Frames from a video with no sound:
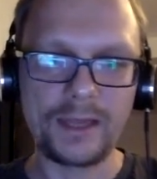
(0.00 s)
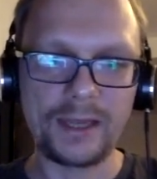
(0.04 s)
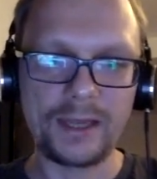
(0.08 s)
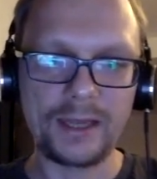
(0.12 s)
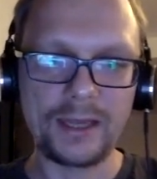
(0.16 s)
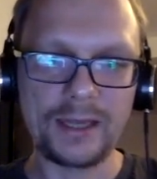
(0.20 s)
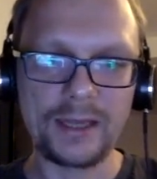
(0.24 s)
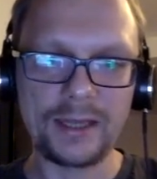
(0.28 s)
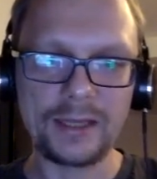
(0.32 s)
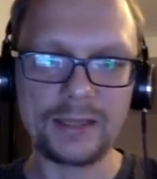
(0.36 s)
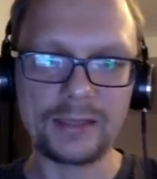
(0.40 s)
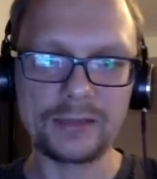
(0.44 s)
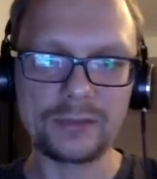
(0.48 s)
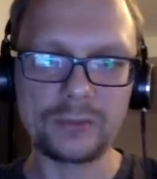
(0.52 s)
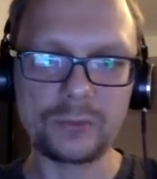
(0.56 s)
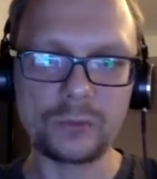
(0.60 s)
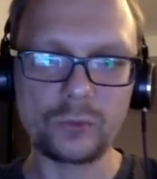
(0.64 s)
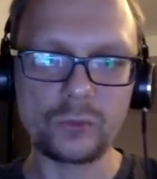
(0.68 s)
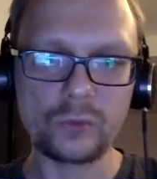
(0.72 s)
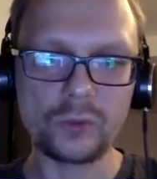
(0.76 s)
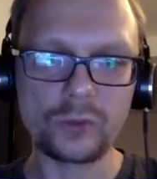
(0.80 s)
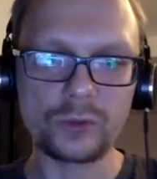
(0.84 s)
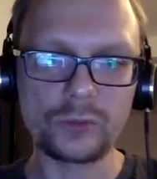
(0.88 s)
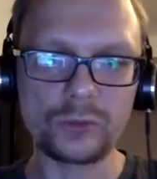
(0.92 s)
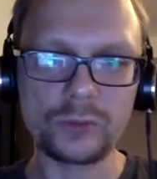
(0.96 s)
And
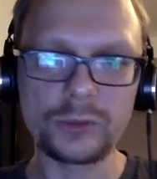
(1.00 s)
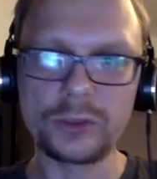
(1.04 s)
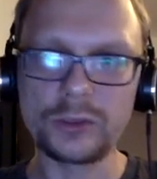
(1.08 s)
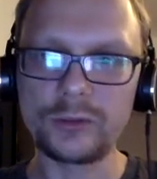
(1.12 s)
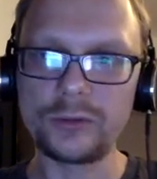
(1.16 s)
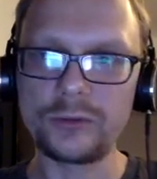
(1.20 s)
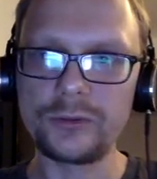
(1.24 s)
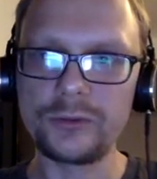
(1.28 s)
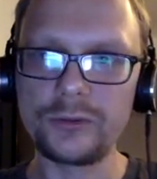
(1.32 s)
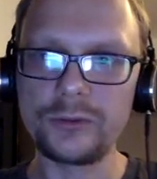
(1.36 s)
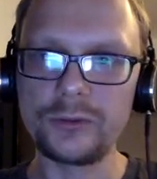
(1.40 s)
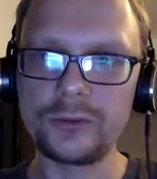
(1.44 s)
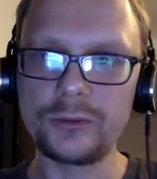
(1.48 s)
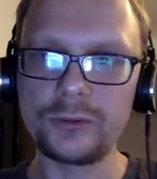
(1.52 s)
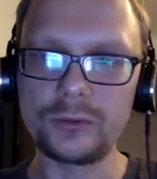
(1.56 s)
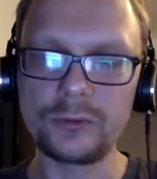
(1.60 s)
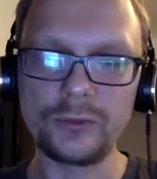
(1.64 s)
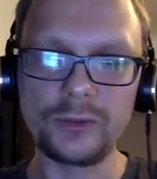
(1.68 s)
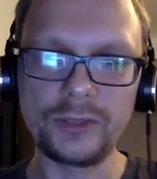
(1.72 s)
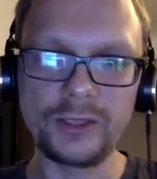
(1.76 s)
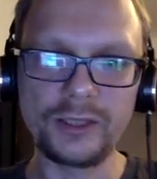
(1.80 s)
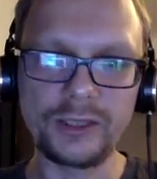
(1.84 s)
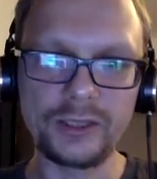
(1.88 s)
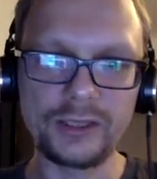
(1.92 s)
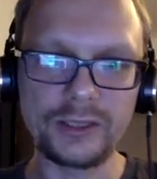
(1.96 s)
what we'll
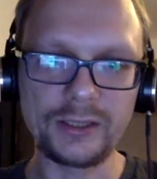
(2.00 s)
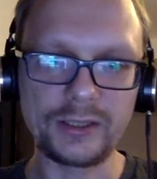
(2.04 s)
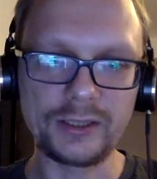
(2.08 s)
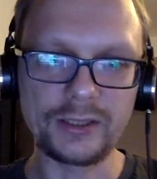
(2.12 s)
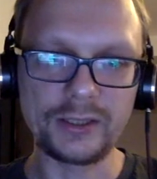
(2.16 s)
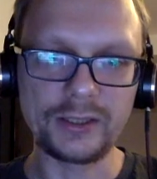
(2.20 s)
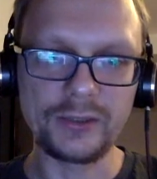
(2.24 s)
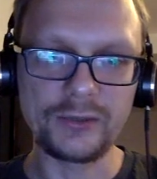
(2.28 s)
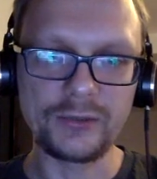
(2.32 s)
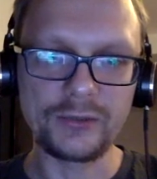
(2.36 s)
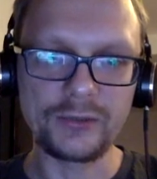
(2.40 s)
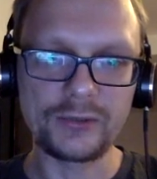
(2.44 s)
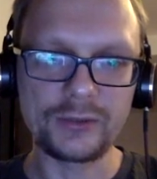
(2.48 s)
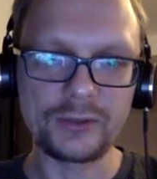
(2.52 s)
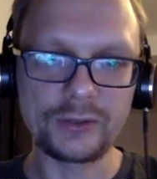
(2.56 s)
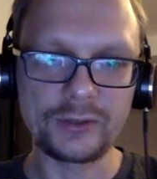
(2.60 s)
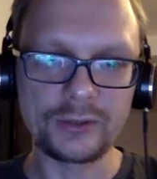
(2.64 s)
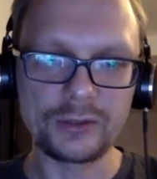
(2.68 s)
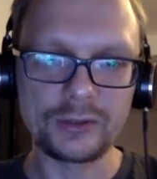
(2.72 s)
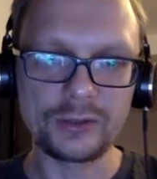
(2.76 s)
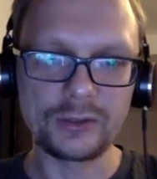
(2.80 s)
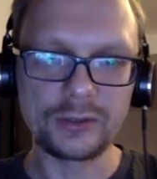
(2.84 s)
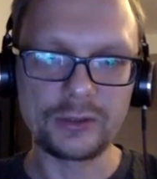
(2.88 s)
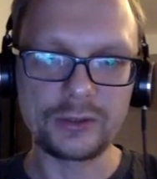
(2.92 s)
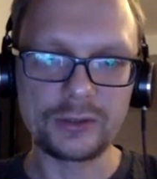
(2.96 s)
do is
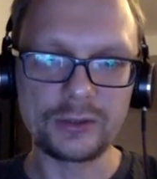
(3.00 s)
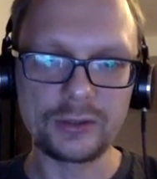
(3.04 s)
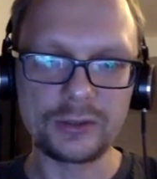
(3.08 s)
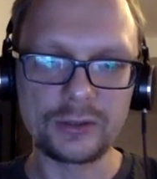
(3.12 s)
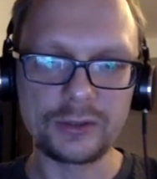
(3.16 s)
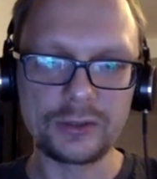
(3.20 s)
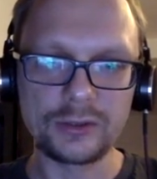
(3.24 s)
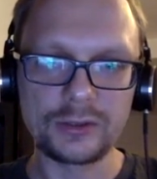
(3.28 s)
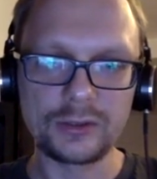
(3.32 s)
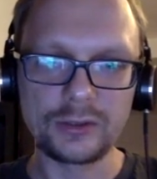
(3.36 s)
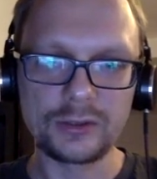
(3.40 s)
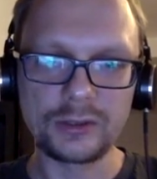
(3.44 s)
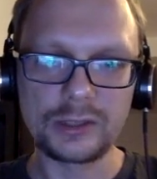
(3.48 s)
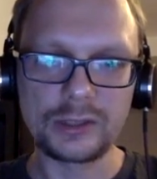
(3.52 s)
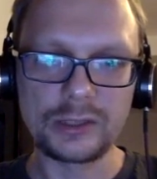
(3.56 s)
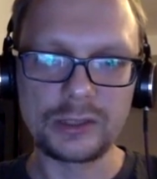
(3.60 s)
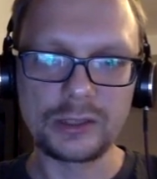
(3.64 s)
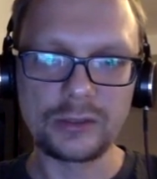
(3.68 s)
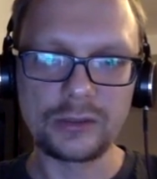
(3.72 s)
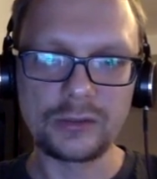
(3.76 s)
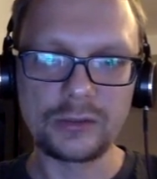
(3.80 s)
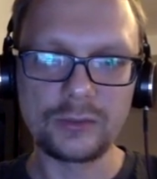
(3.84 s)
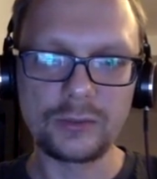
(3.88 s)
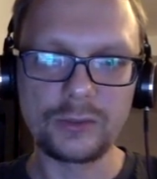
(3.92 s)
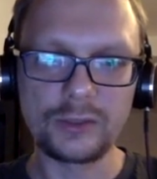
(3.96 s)

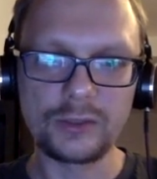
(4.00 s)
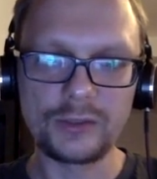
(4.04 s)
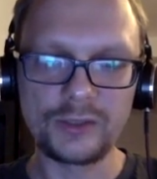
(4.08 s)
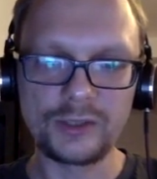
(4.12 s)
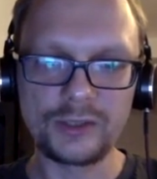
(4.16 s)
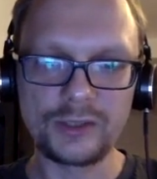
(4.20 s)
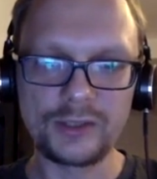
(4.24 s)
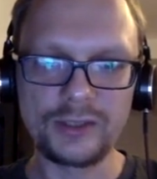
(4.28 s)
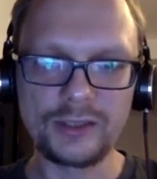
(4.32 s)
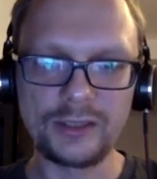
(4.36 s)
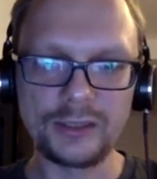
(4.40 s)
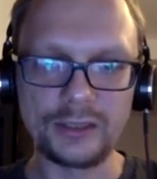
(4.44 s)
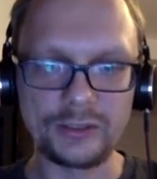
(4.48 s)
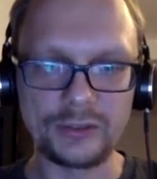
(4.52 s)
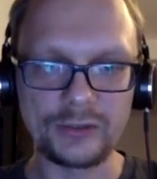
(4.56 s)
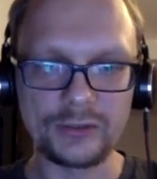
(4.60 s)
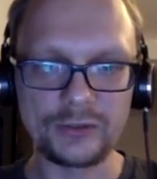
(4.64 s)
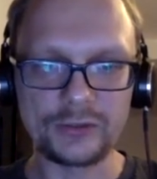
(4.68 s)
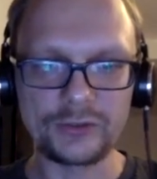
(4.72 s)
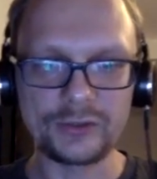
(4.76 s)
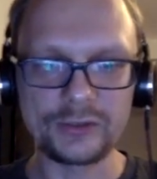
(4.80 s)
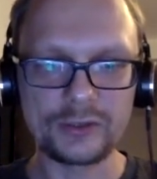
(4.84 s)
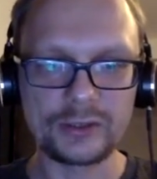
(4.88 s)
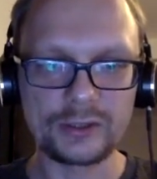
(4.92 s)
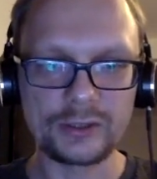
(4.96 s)
we'll say
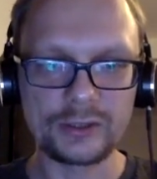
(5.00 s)
this.